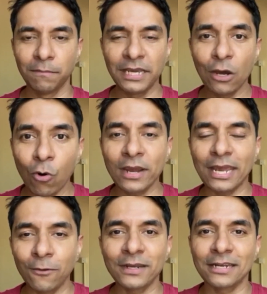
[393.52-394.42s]
Be
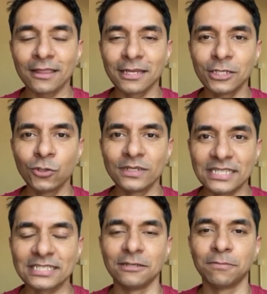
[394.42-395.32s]
okay with nothing to do.
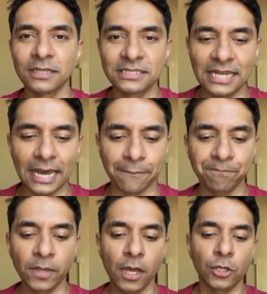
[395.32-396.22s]
It's as simple as
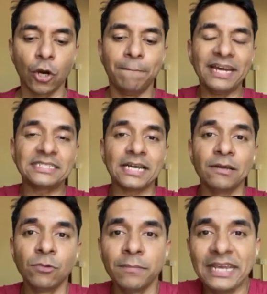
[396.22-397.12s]
that. Your
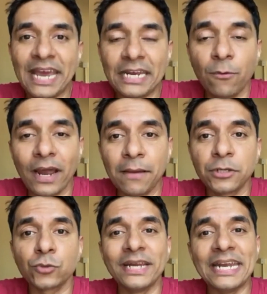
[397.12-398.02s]
bedtime will be anywhere
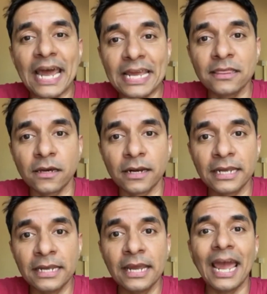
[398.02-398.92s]
between
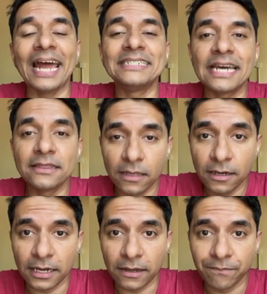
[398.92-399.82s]
9:30 and
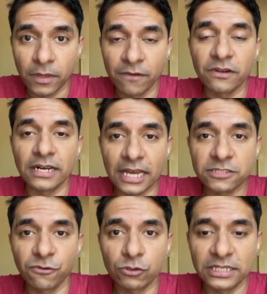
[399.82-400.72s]
10:30 for the
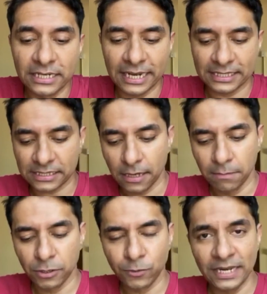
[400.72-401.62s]
next 14 days.
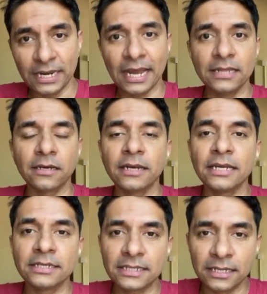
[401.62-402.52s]
Between
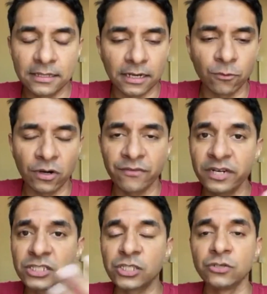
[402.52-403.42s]
9:30 and 10:30,
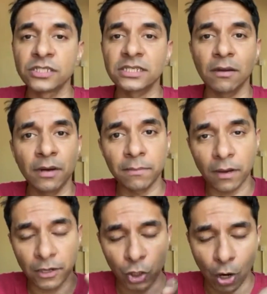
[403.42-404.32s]
whatever excuses come
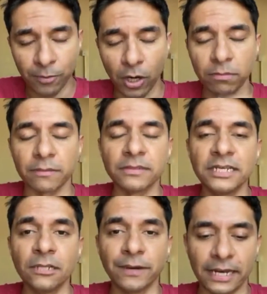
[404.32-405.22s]
up, your problem.
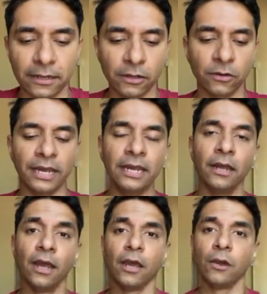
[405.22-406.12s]
Deal with it,
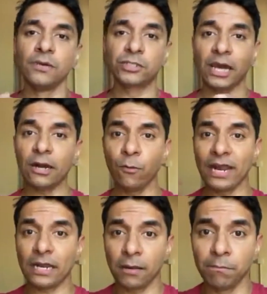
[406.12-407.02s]
okay? We try to
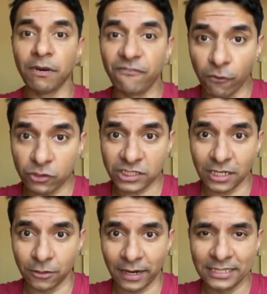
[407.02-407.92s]
wake up before
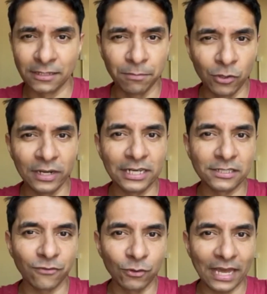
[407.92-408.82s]
sunrise. The beauty
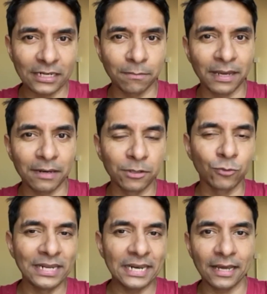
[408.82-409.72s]
is if you get into bed
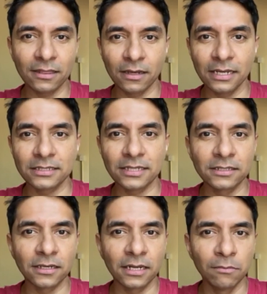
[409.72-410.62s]
between 9:30 and
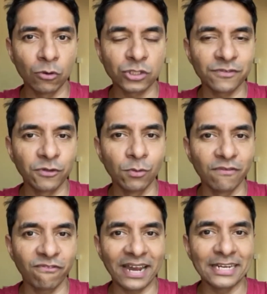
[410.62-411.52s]
10:30, most of you
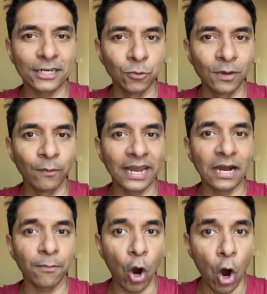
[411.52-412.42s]
will find that you will
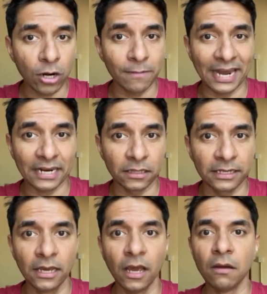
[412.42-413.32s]
wake up
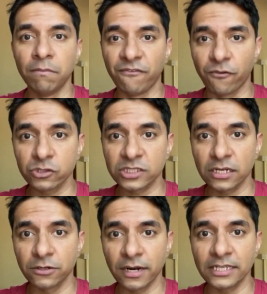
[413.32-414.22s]
automatically before
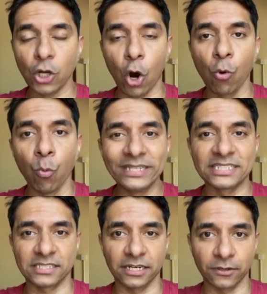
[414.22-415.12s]
sunrise or
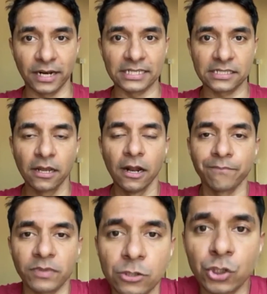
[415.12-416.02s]
with sunrise.
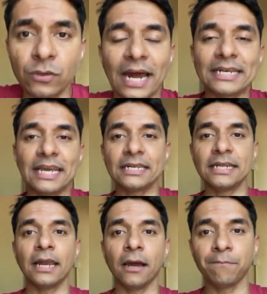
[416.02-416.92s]
Now do that. Get
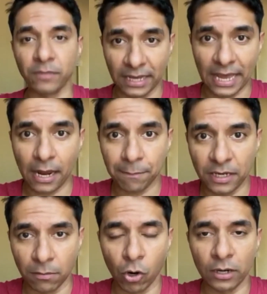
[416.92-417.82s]
that up. Get up
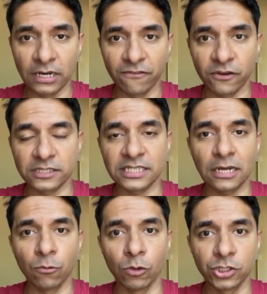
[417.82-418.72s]
in the morning. The first
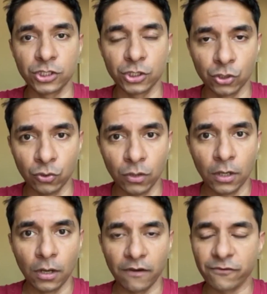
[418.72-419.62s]
thing I want you to do,
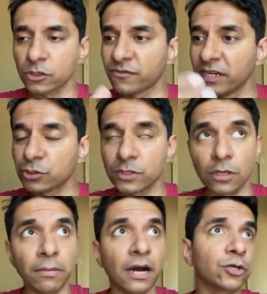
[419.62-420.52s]
of course, finish with
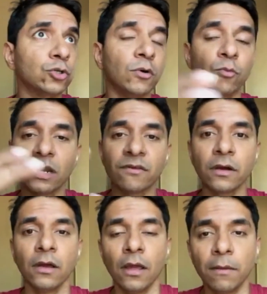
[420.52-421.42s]
your bathroom or
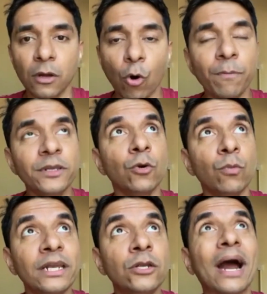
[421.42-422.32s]
whatever, but open your
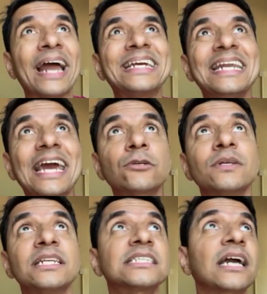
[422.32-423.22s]
window and connect
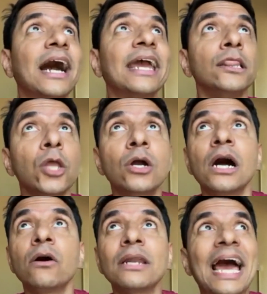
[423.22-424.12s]
with the sky.
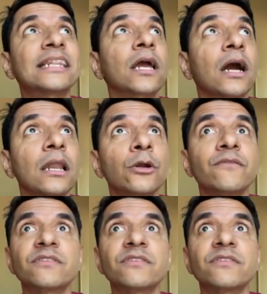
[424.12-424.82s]
Look out at the color